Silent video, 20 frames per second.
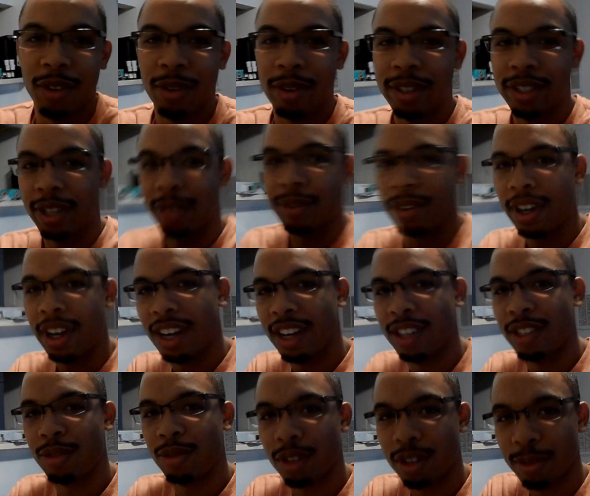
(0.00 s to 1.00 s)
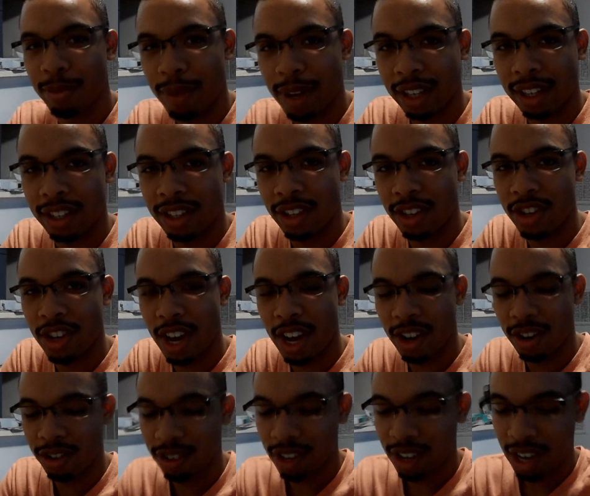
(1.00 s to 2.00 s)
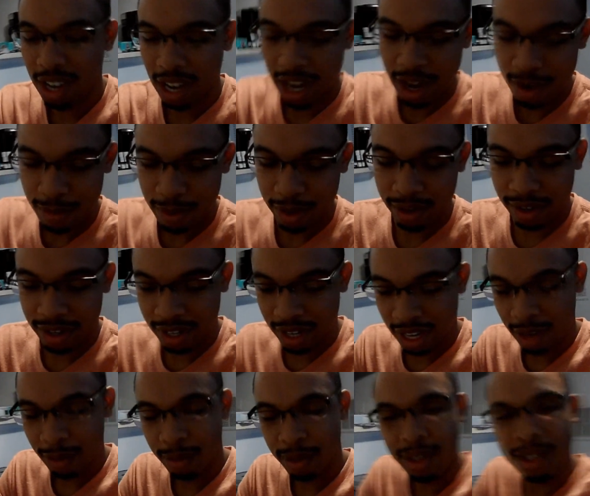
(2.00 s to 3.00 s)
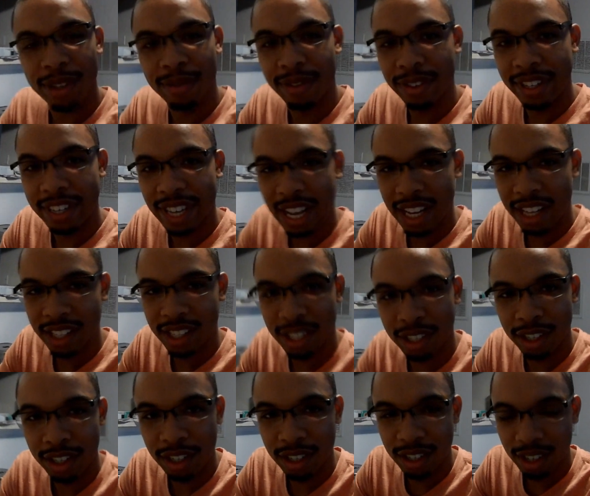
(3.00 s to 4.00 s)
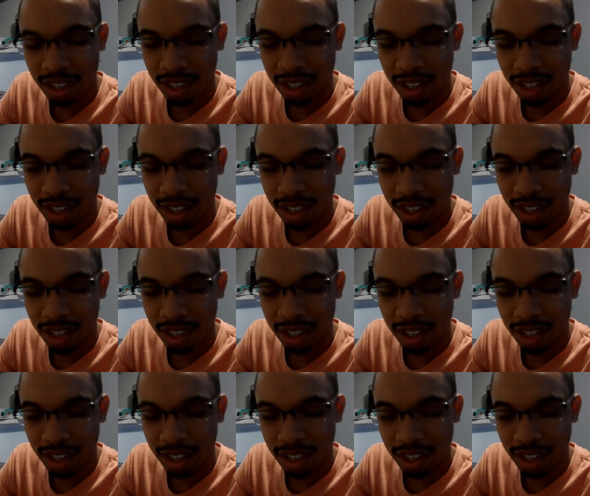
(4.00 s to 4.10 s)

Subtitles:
What's up, guys? Welcome back to the channel. I'm here today with the Vitesse